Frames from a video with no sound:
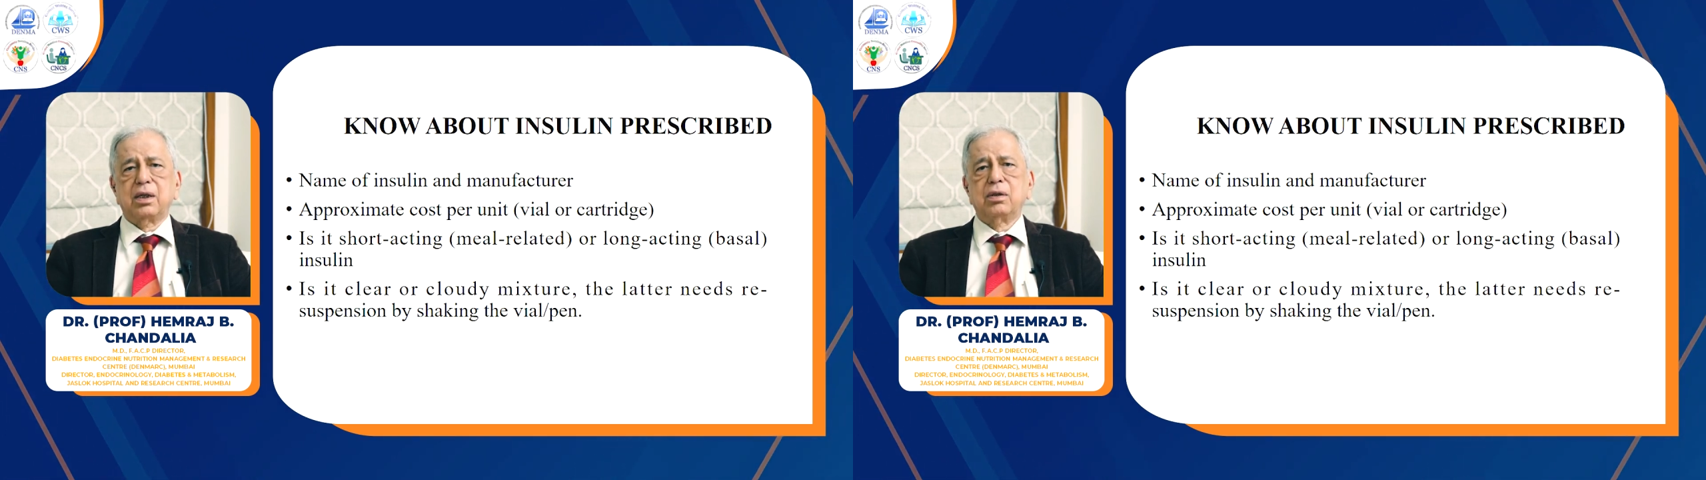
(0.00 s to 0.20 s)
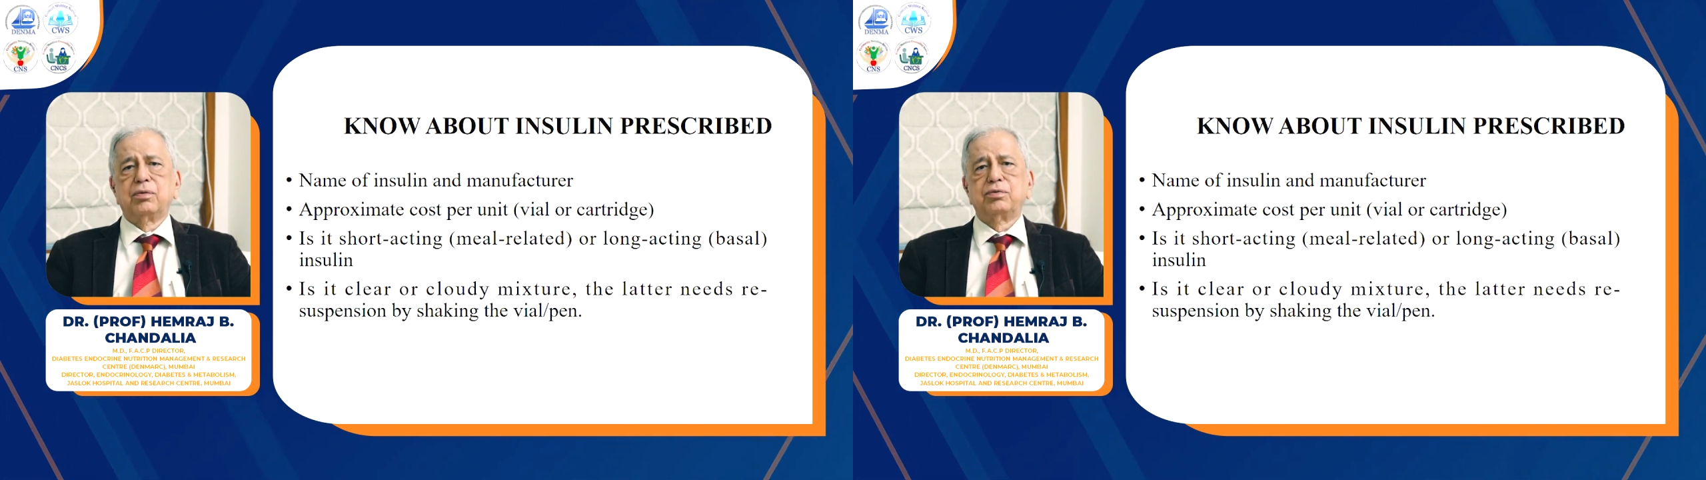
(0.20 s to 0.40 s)

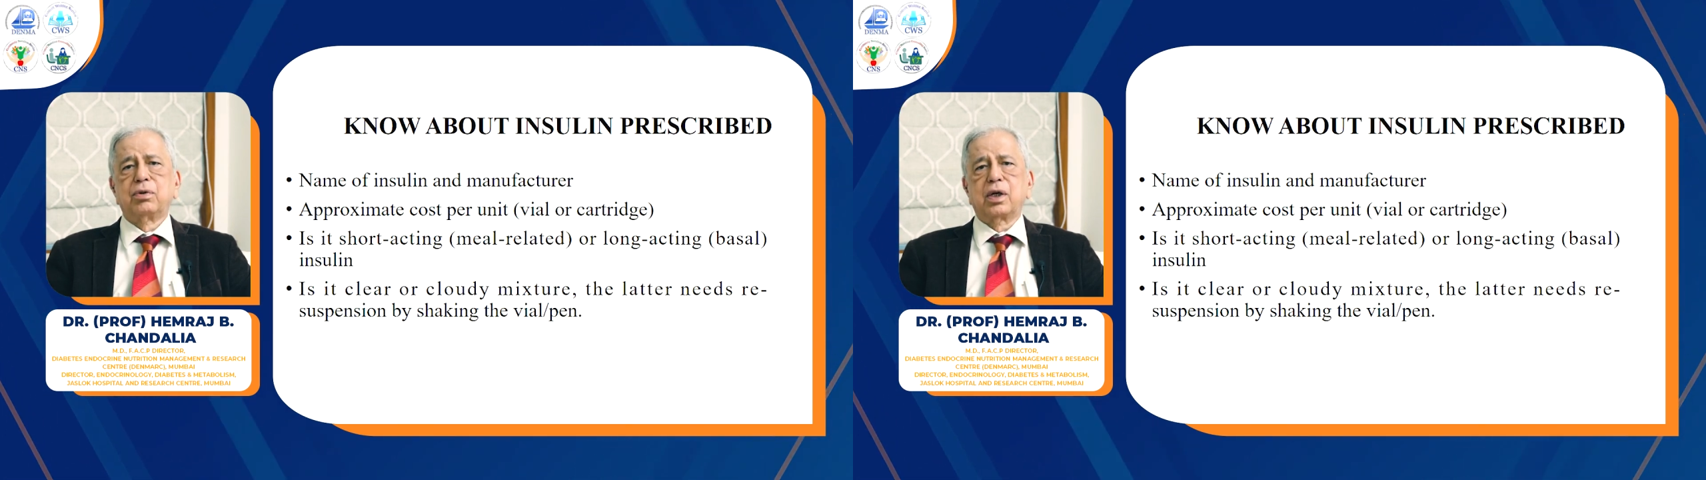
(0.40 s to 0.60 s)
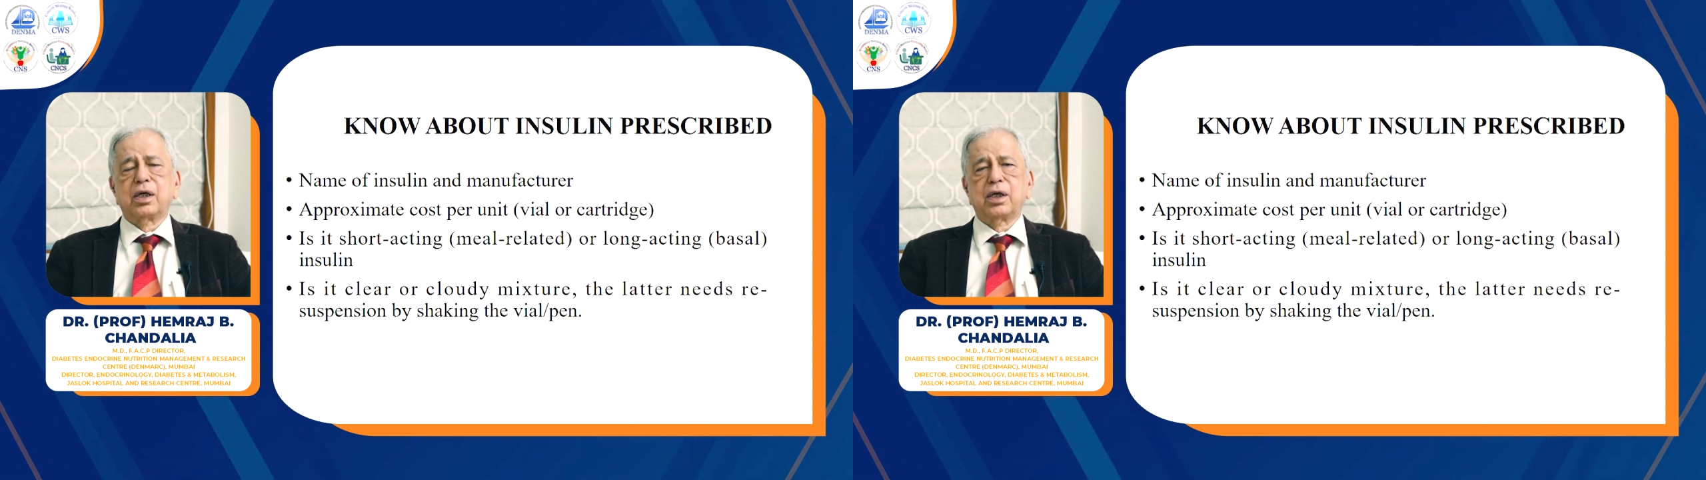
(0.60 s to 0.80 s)

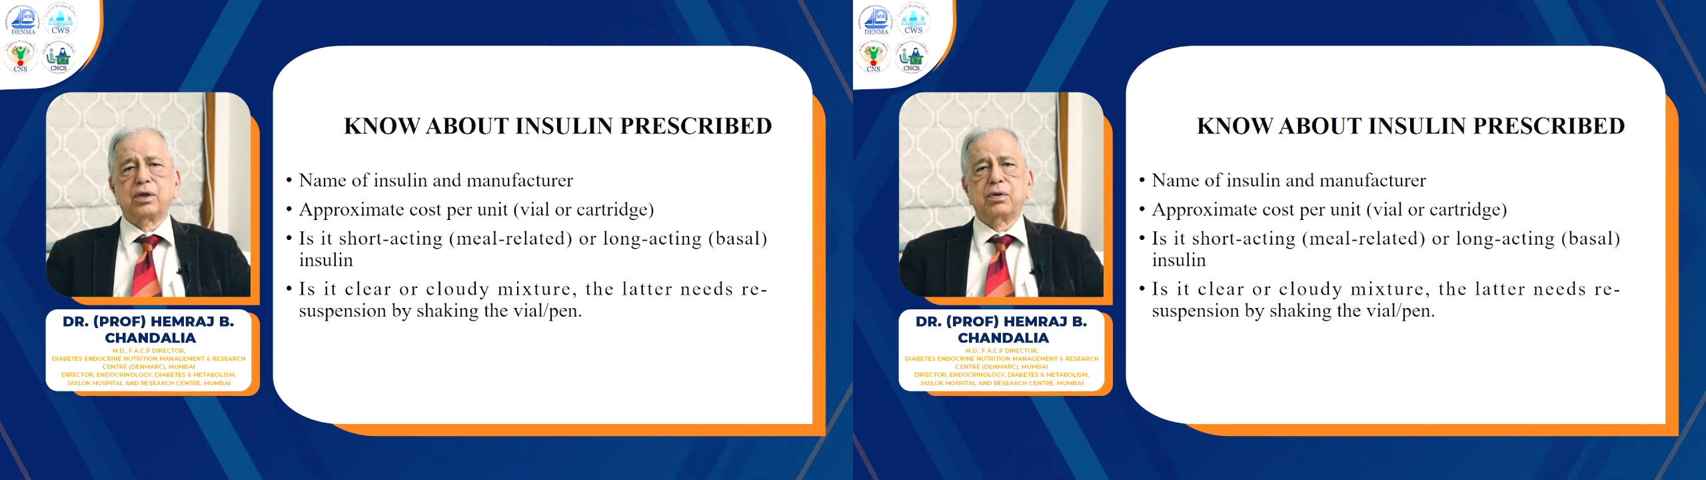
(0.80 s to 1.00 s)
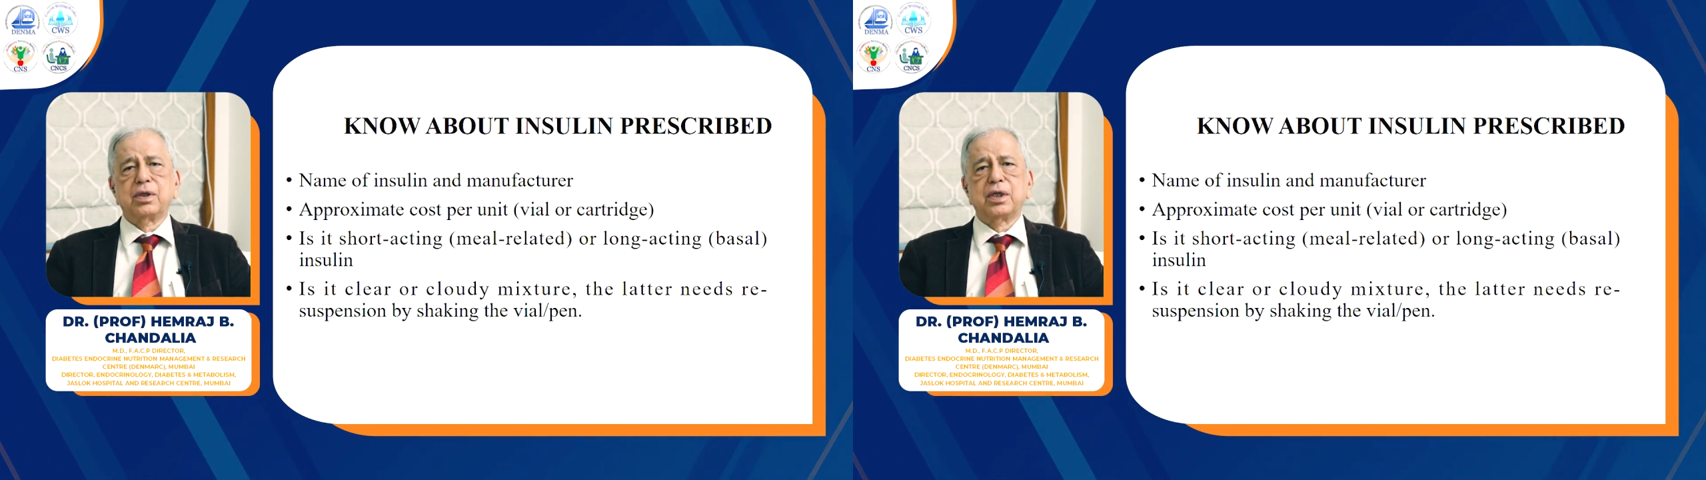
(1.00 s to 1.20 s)

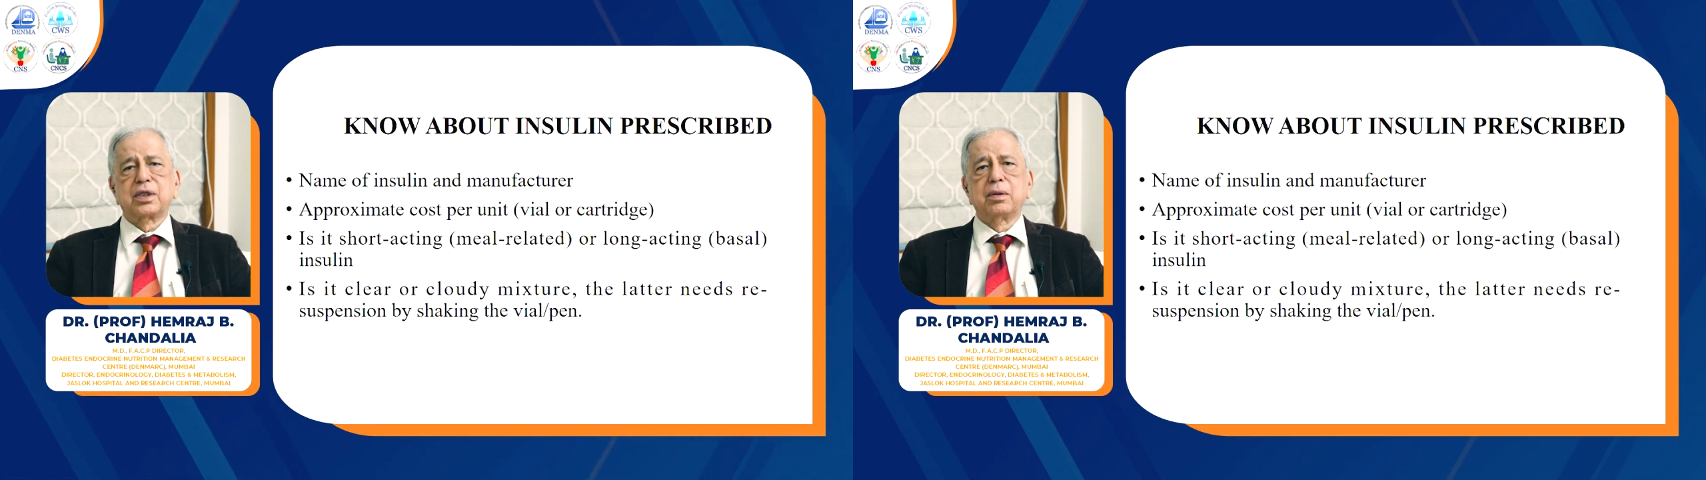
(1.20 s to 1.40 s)
400 units,